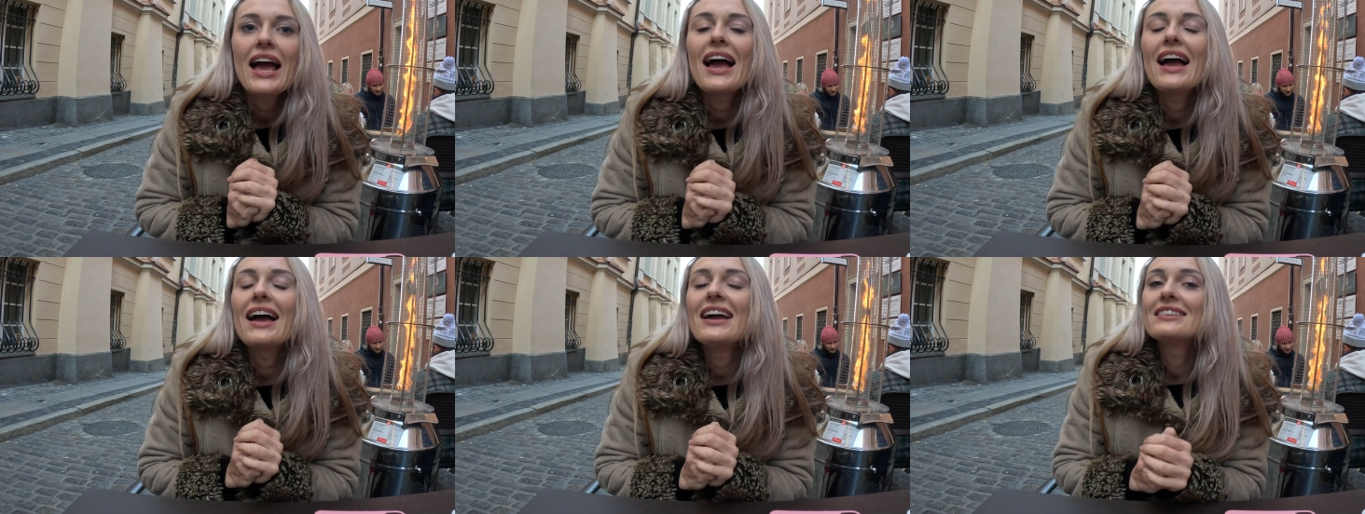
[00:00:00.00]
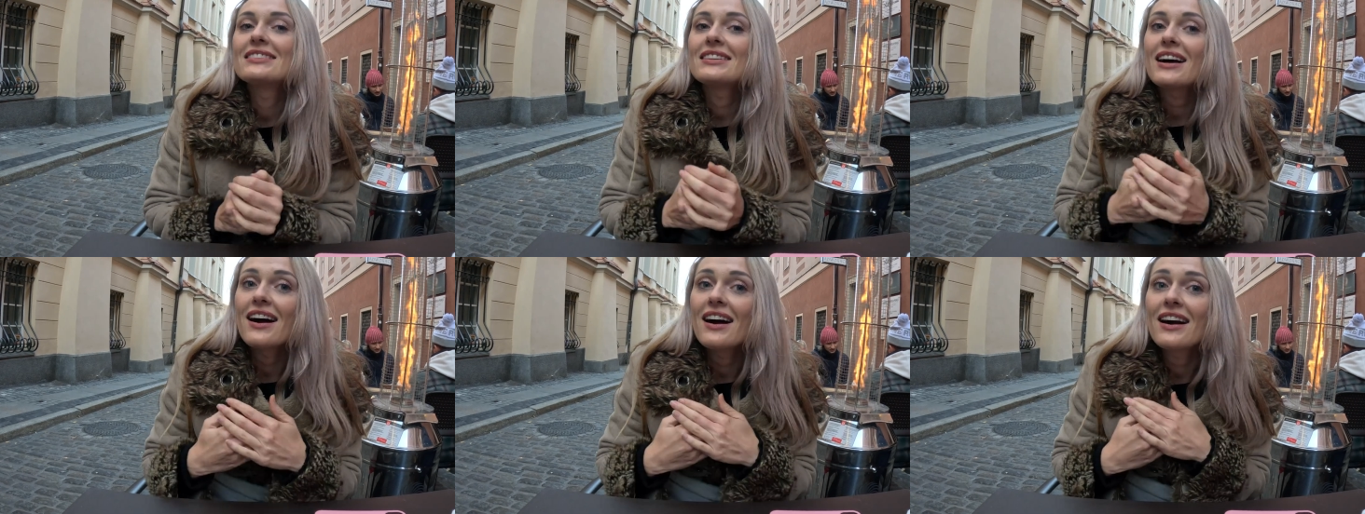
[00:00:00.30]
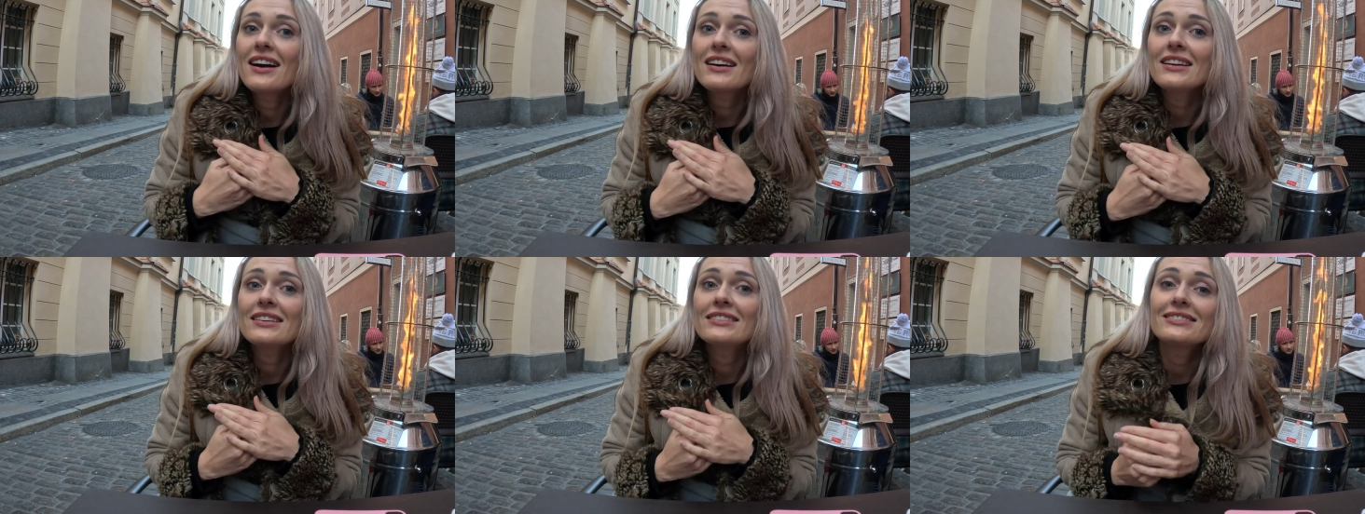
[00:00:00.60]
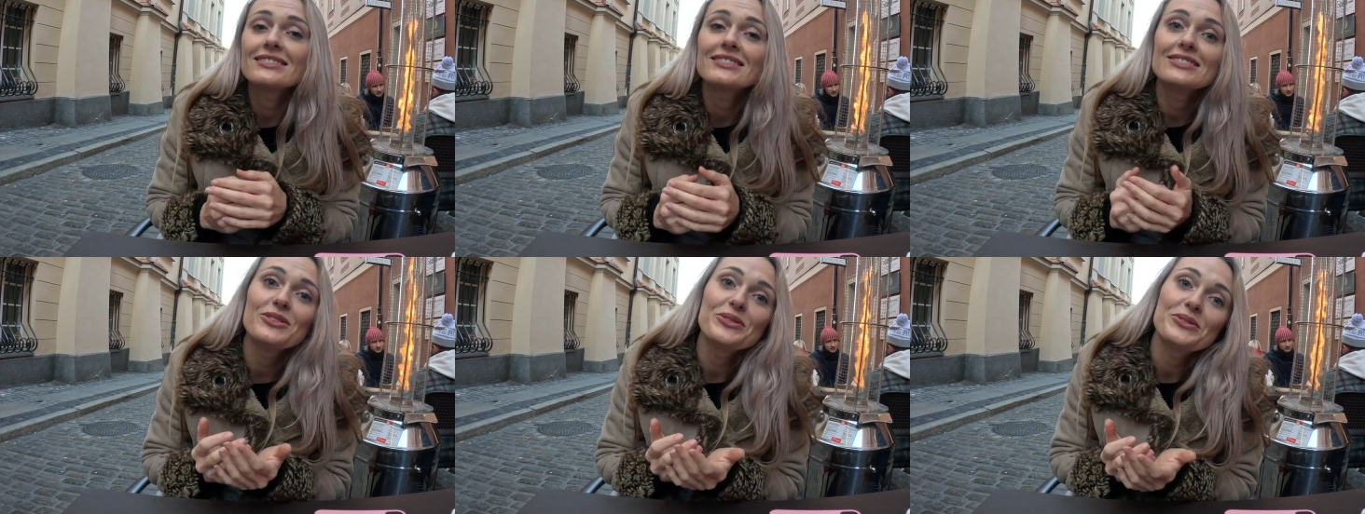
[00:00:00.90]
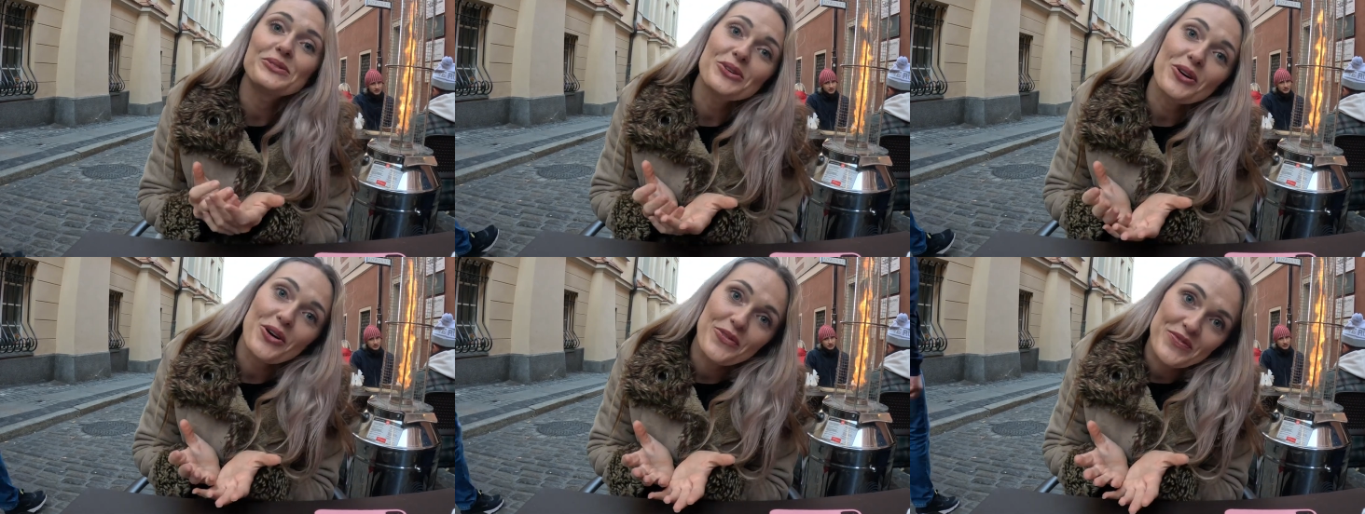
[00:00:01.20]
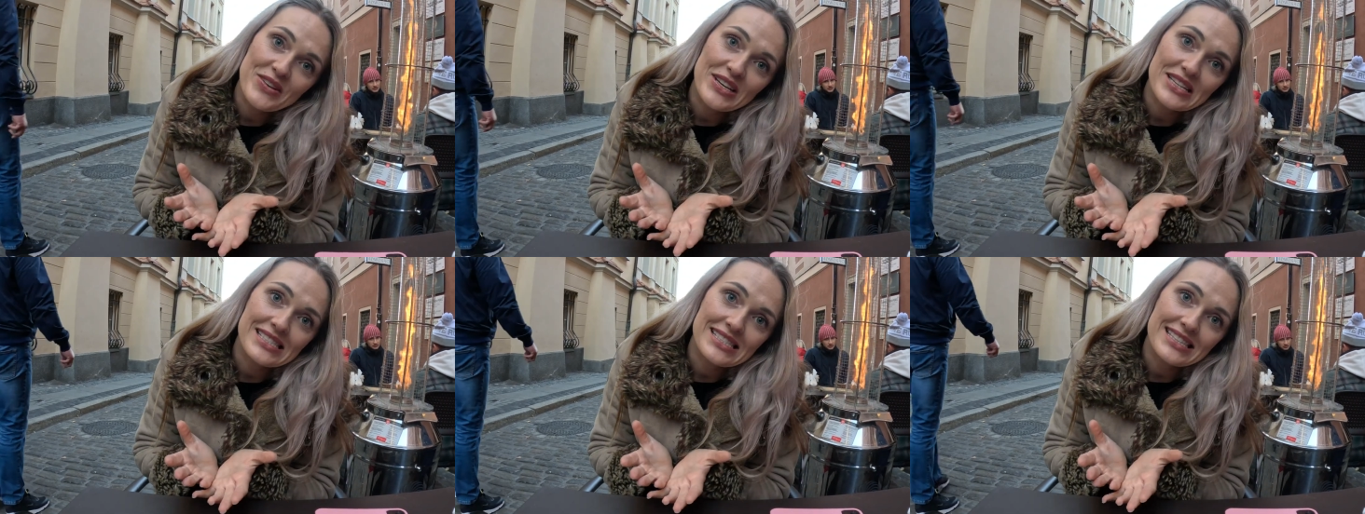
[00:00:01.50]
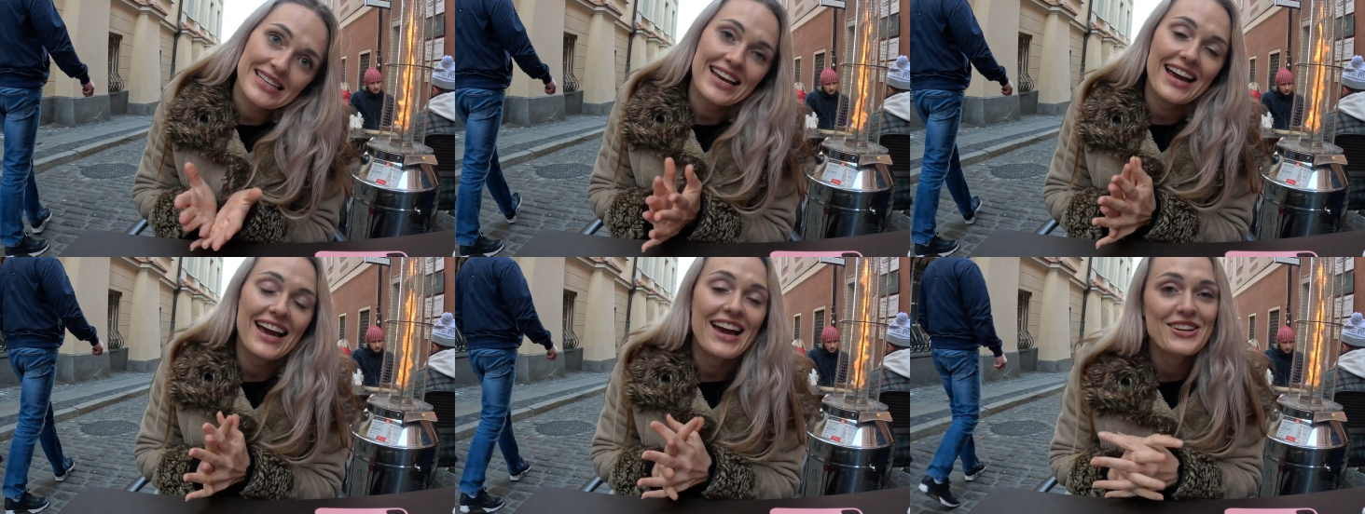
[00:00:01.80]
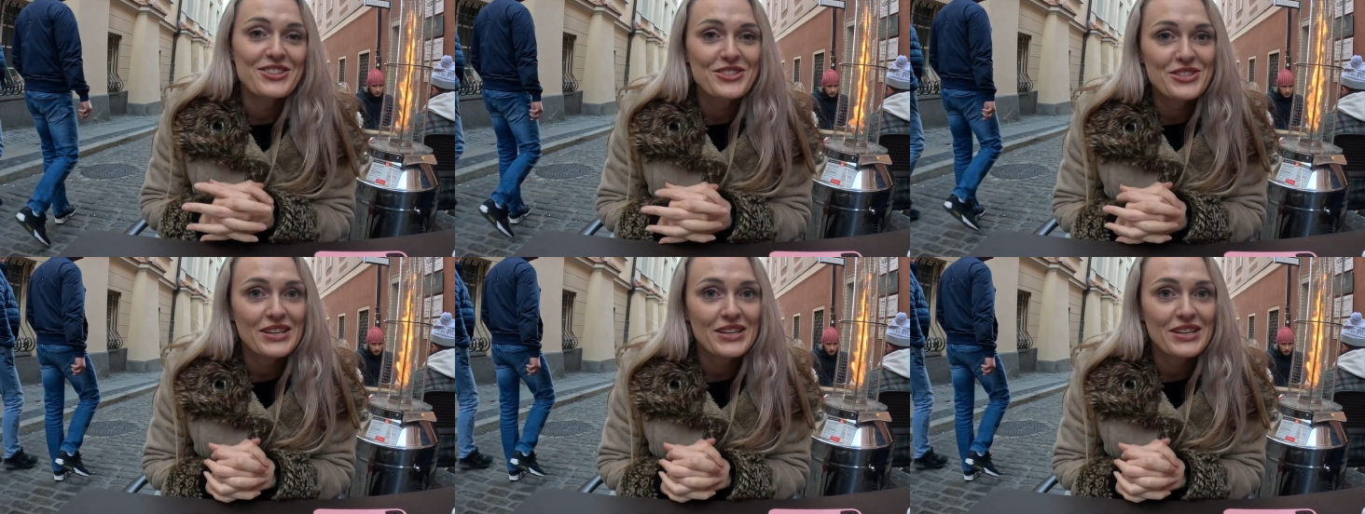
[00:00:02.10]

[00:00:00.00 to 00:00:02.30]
And I obviously had